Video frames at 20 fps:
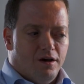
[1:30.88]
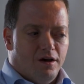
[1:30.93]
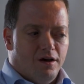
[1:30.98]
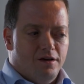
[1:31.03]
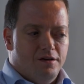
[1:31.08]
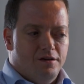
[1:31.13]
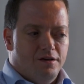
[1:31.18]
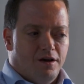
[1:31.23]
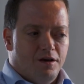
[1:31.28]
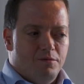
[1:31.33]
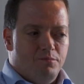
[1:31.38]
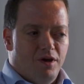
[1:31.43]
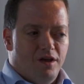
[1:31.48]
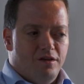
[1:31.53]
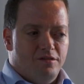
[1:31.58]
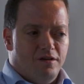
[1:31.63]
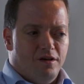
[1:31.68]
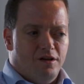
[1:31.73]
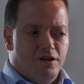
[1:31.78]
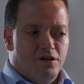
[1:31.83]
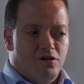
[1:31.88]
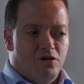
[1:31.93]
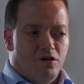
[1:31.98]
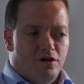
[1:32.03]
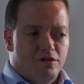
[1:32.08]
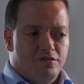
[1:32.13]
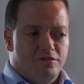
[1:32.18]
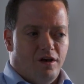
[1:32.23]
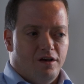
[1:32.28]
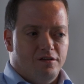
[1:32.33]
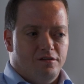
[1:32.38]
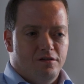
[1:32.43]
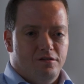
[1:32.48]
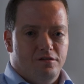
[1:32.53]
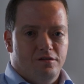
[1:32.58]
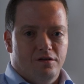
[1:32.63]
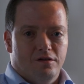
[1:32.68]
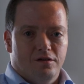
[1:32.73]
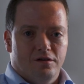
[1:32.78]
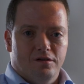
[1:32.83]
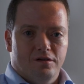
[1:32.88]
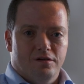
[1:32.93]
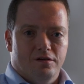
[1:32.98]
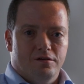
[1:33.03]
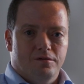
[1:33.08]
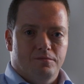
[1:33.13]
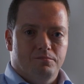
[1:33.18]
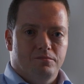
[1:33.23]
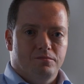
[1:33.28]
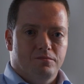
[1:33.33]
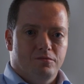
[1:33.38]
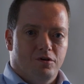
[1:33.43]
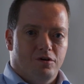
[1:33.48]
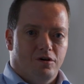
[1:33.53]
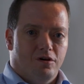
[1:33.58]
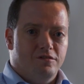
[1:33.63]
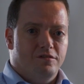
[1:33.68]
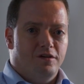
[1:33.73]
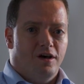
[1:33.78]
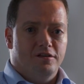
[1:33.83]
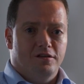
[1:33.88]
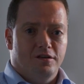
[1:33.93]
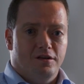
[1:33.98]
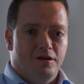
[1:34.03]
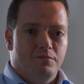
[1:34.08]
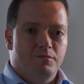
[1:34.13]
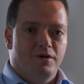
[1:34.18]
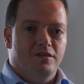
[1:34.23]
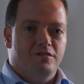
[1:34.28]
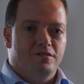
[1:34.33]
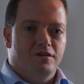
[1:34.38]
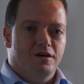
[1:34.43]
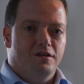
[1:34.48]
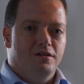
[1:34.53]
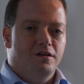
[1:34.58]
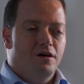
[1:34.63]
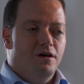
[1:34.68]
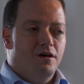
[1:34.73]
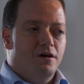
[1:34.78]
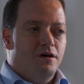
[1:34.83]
I basically contacted him and said